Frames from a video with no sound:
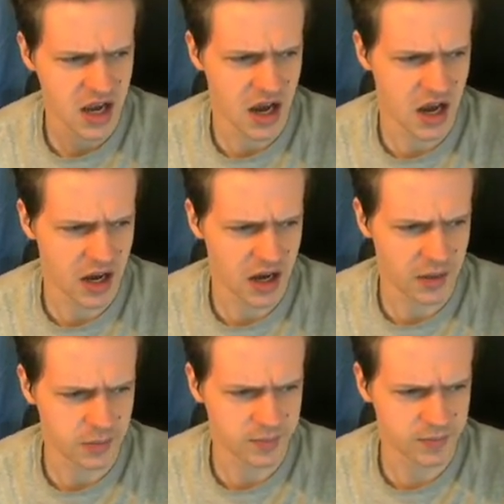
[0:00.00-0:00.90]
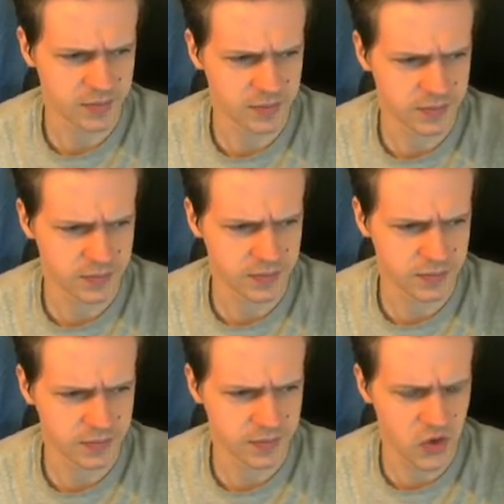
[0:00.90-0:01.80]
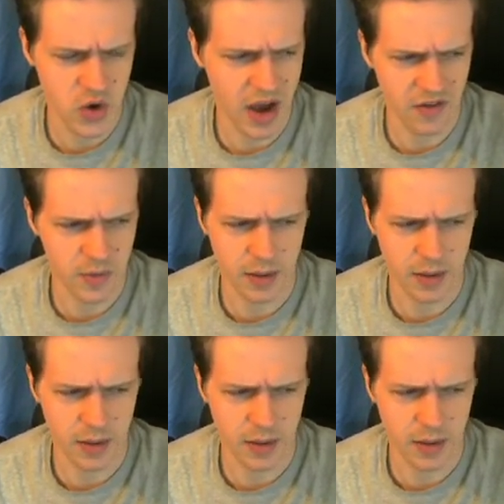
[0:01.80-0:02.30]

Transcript: you haven't been